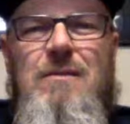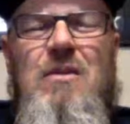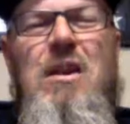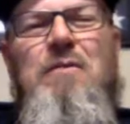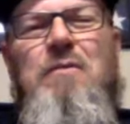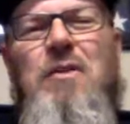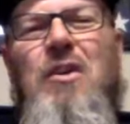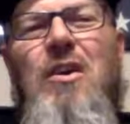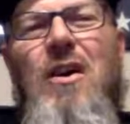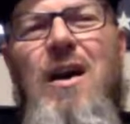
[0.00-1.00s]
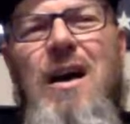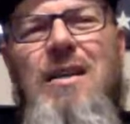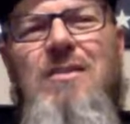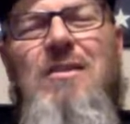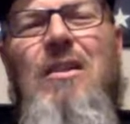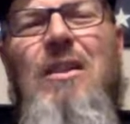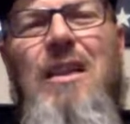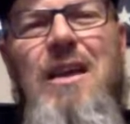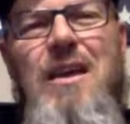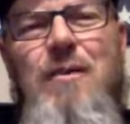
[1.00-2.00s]
that I forgot to
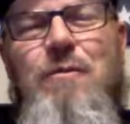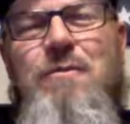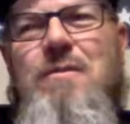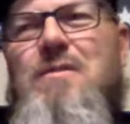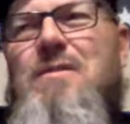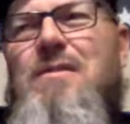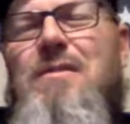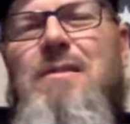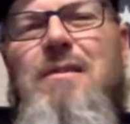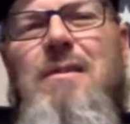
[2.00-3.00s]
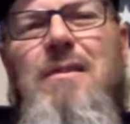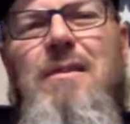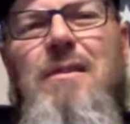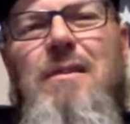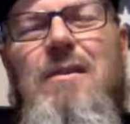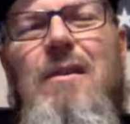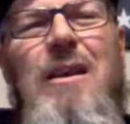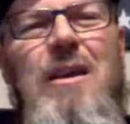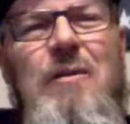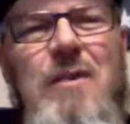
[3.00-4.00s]
live.
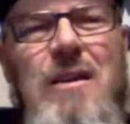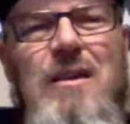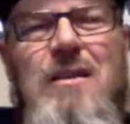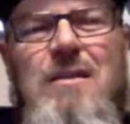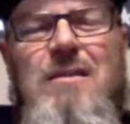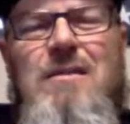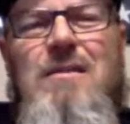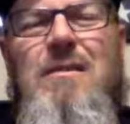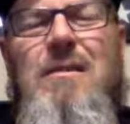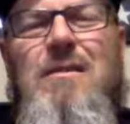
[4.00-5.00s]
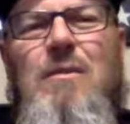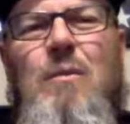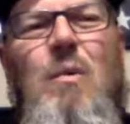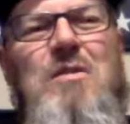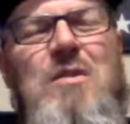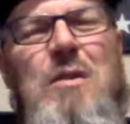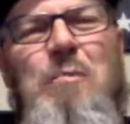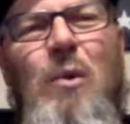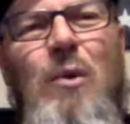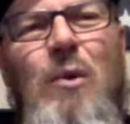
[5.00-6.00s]
Living wasn't
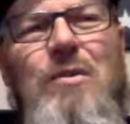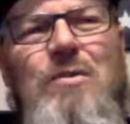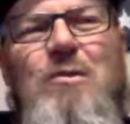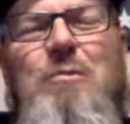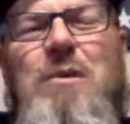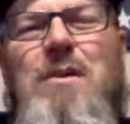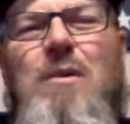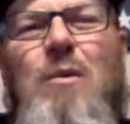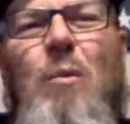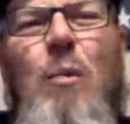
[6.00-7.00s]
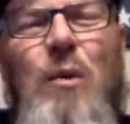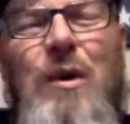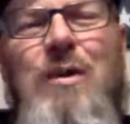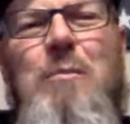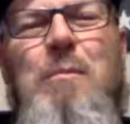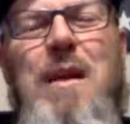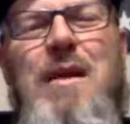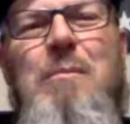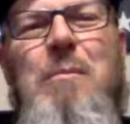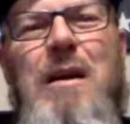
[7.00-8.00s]
important to me. Working and
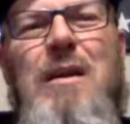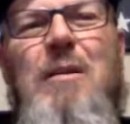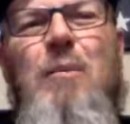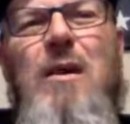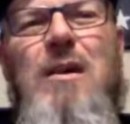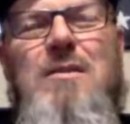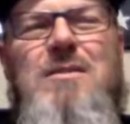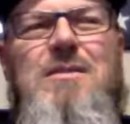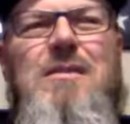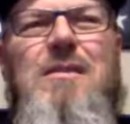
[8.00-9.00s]
making money was.